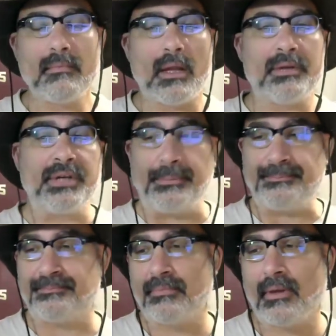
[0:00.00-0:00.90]
so
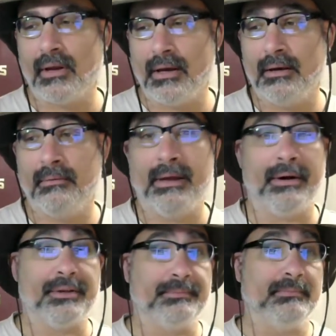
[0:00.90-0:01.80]
there it
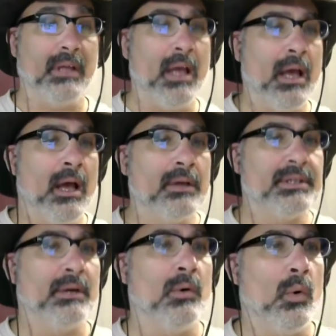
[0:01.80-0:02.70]
is.
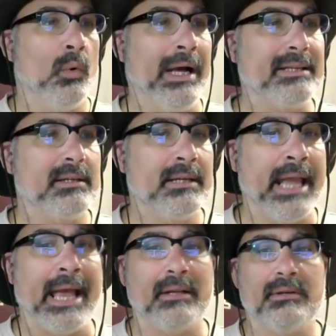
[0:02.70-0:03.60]
So let's
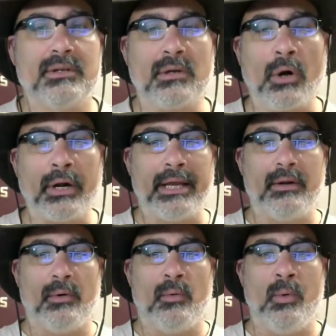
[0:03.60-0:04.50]
get started
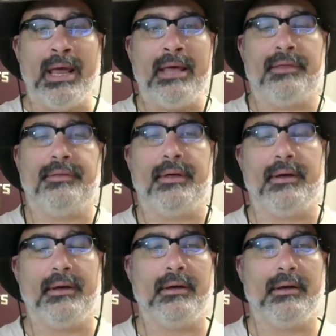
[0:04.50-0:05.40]
with
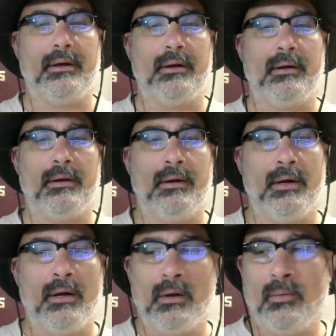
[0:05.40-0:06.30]

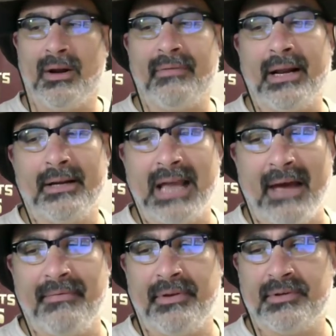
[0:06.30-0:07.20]
what I've got on
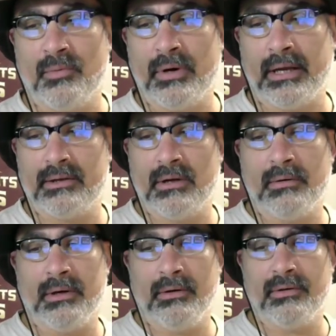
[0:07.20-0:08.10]
tap for this week.
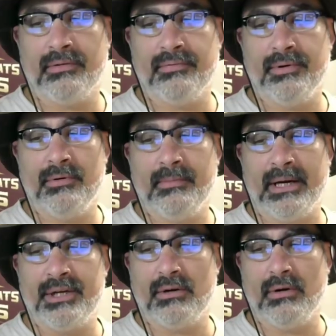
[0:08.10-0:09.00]
Look through my
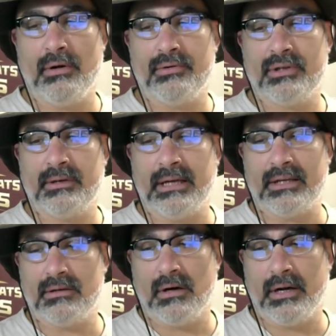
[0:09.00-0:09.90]
show notes to get
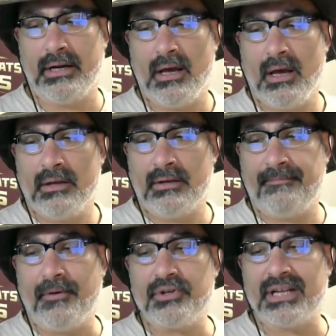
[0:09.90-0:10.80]
started. The
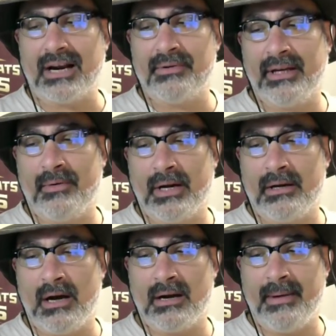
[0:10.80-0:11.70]
first thing I really want to
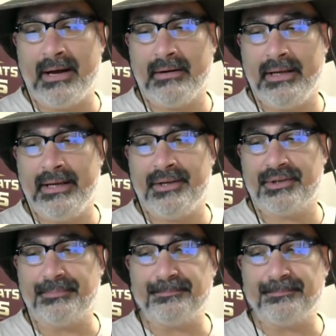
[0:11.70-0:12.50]
talk about is